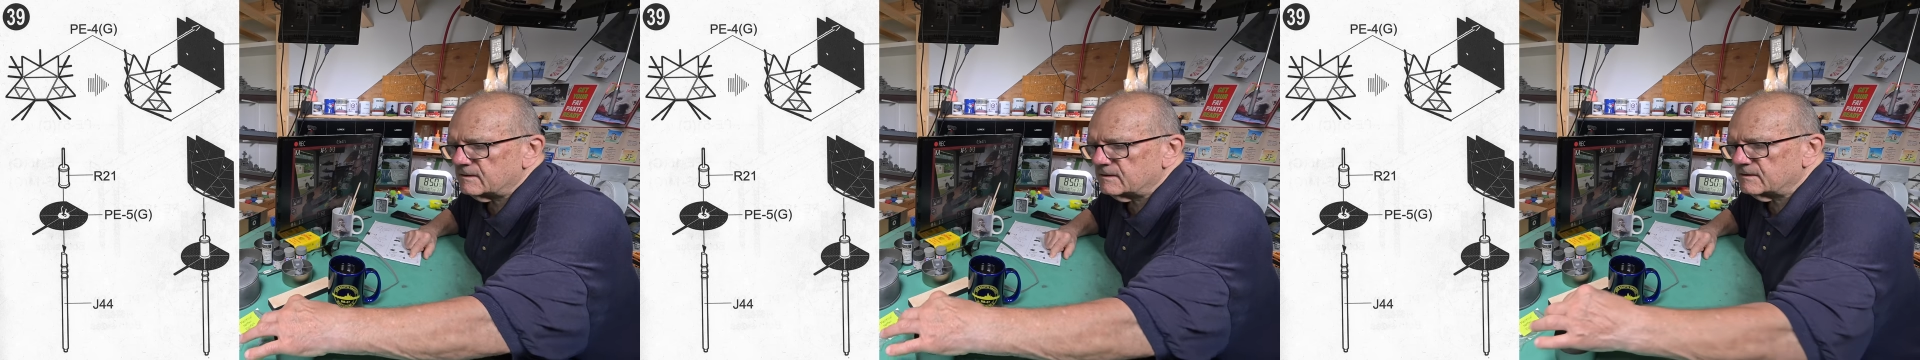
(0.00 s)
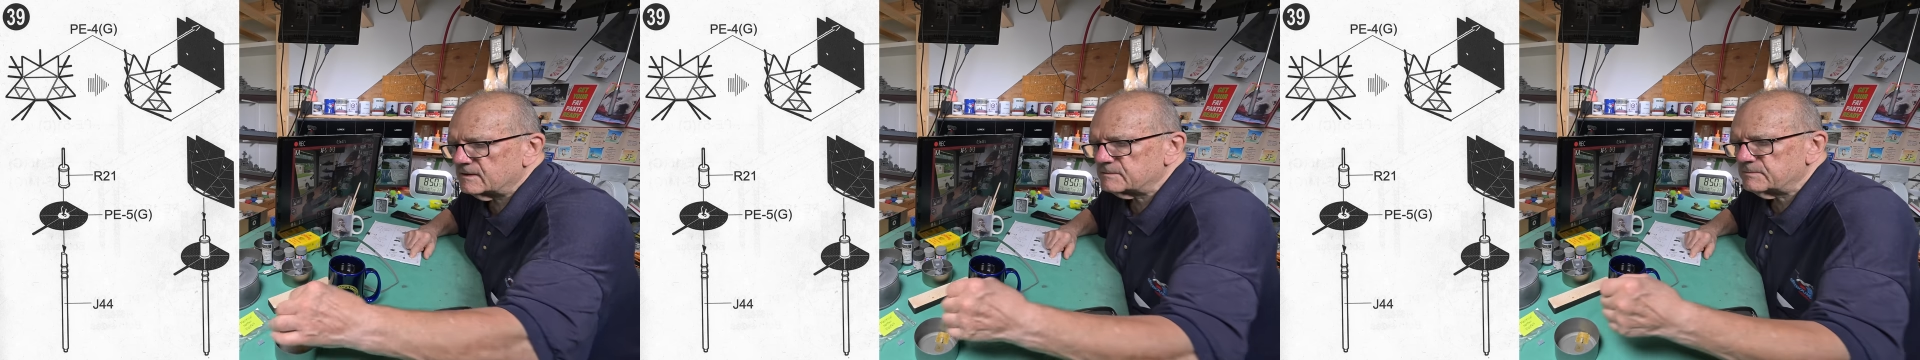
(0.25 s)

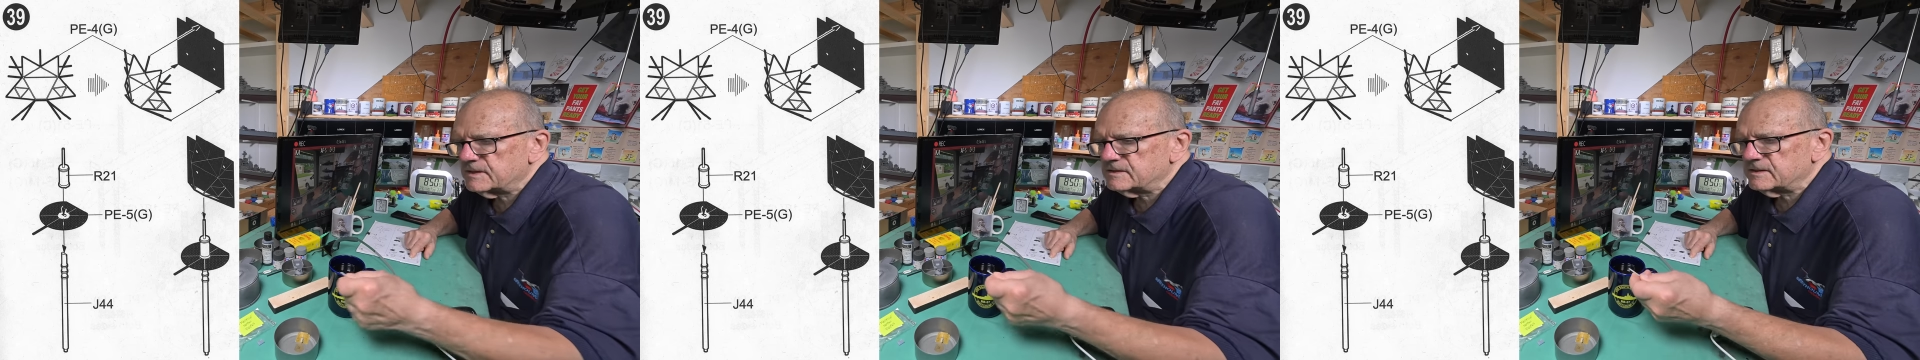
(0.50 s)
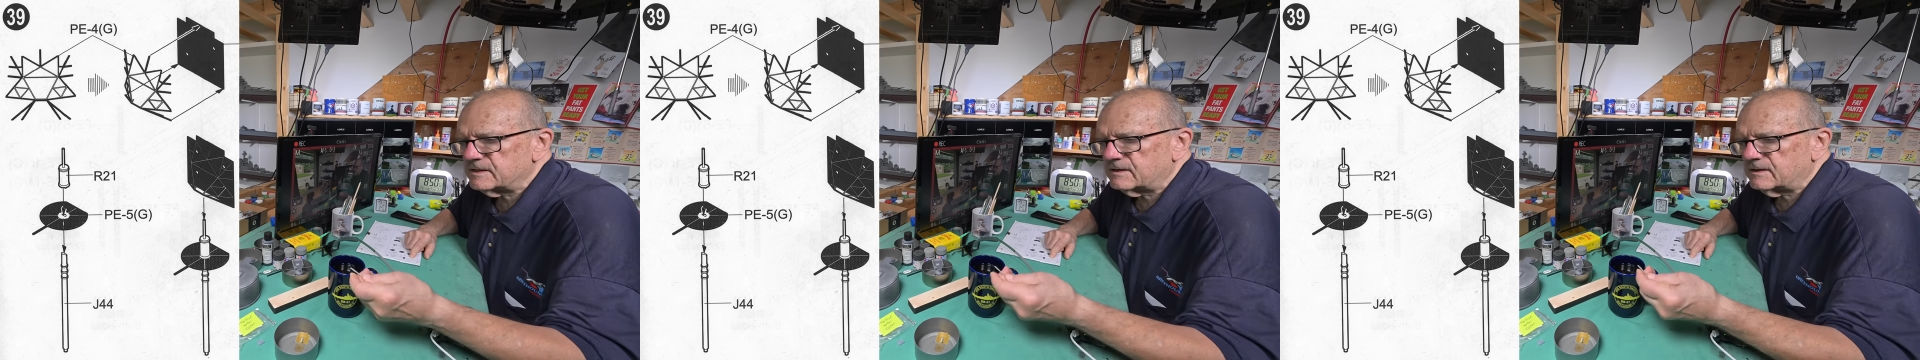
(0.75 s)
this piece
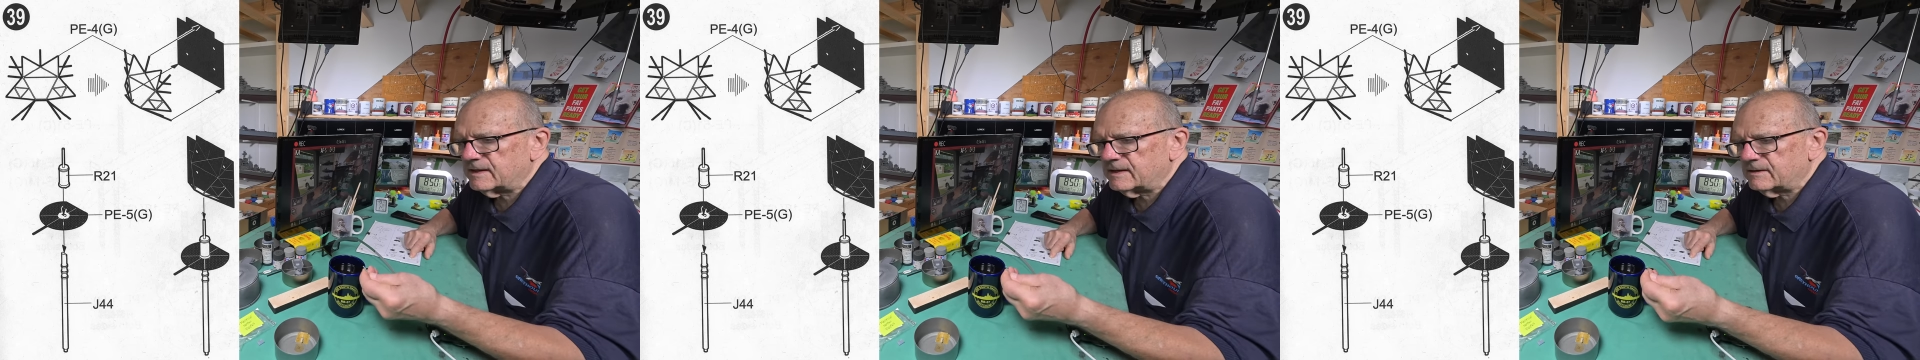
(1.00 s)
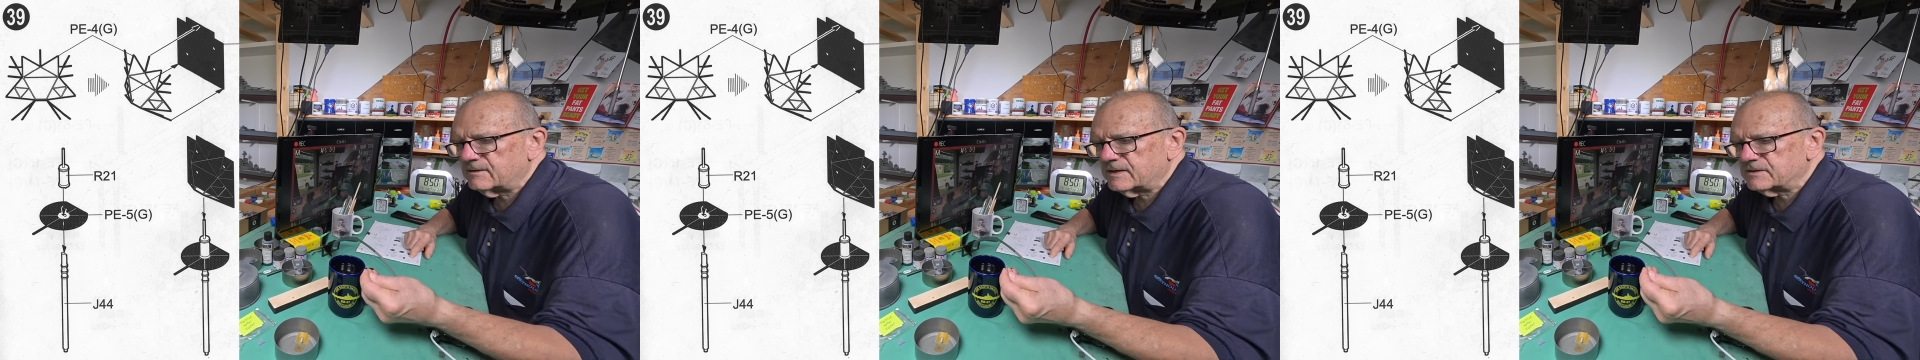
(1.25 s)
here. Hey,
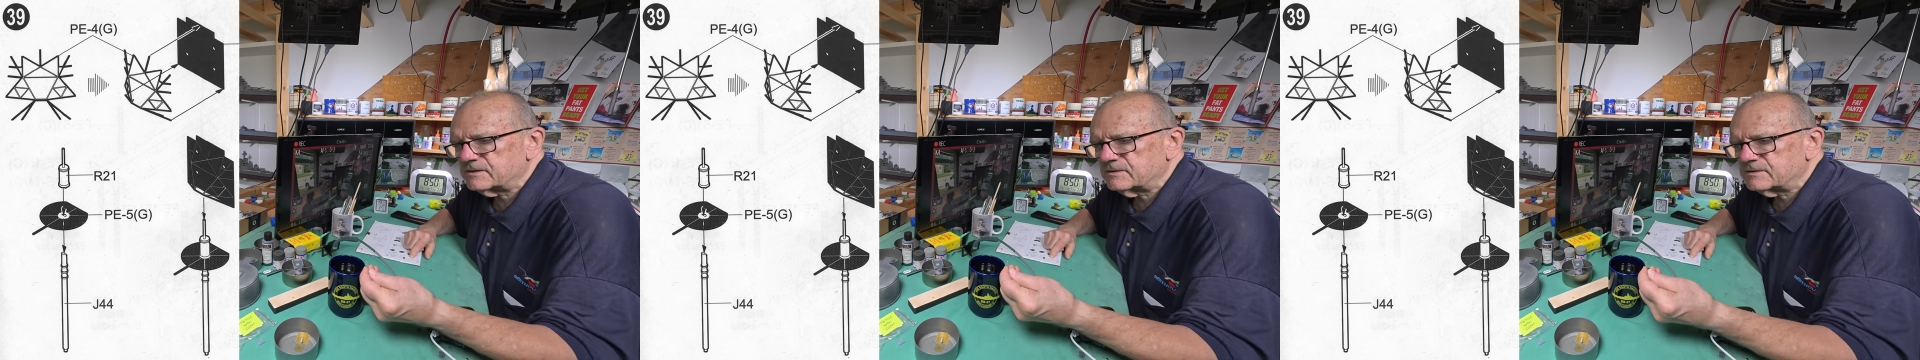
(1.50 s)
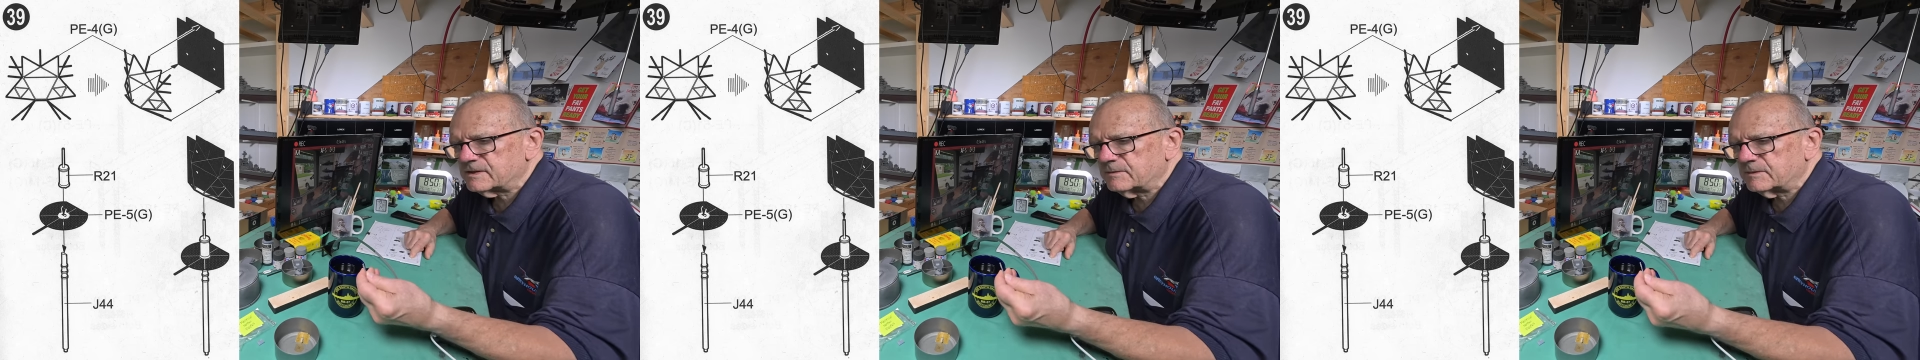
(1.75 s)
I actually
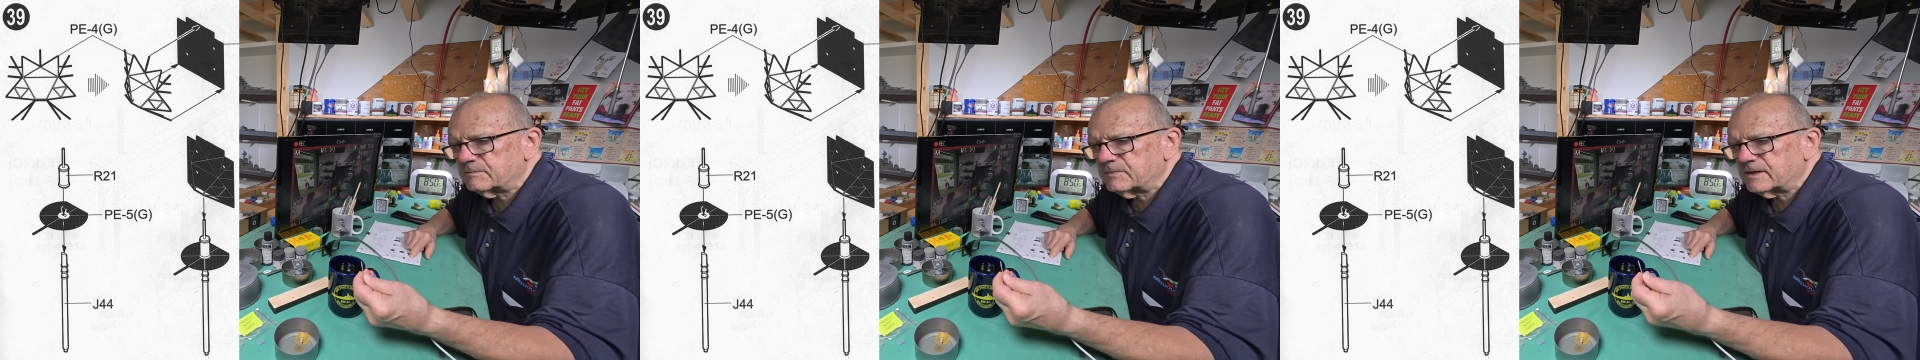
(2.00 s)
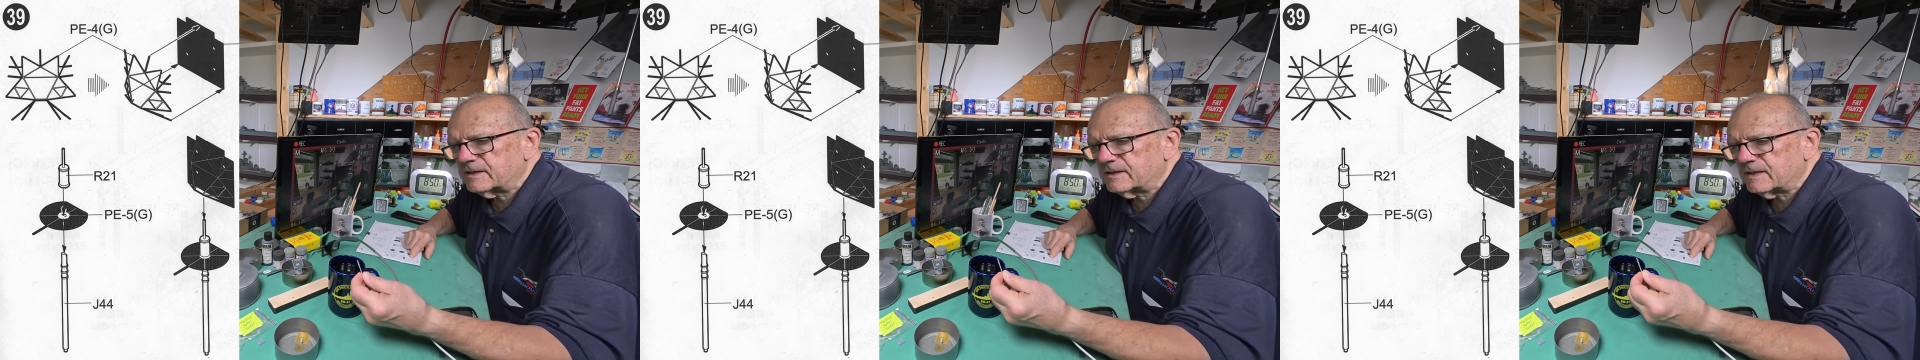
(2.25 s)
was able to
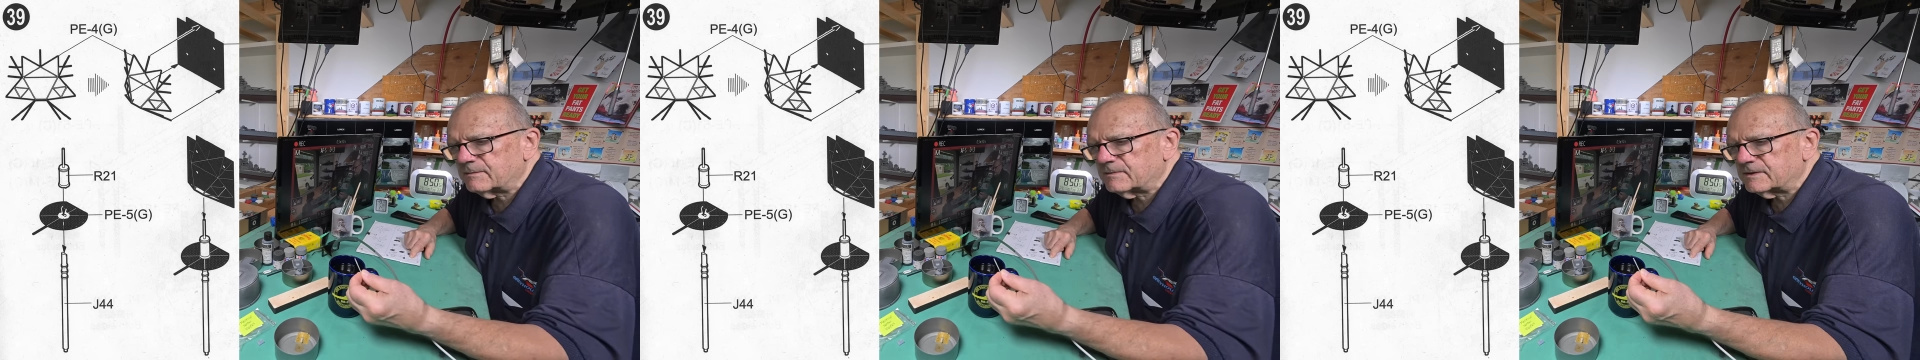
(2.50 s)
pick it up.